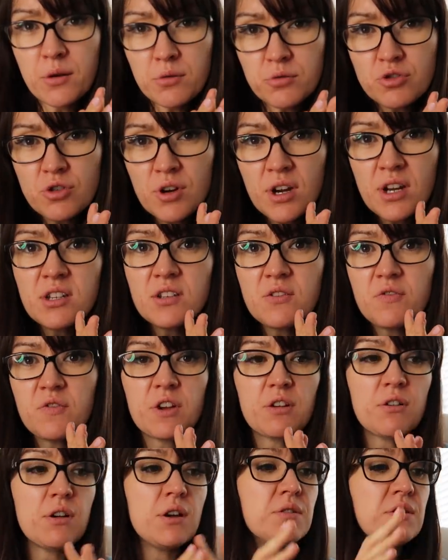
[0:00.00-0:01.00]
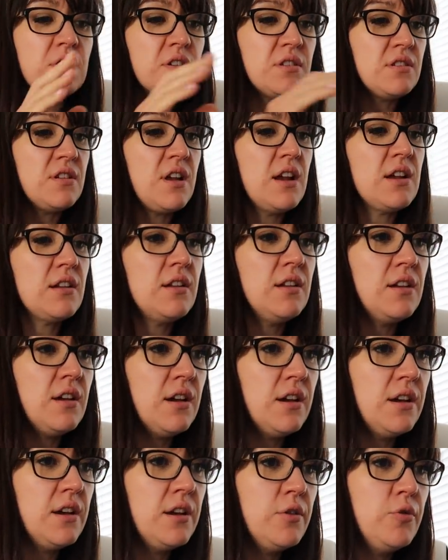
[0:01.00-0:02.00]
trying to figure out exactly
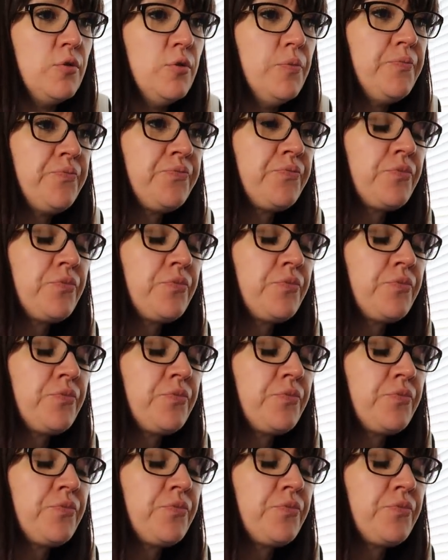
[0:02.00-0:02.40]
how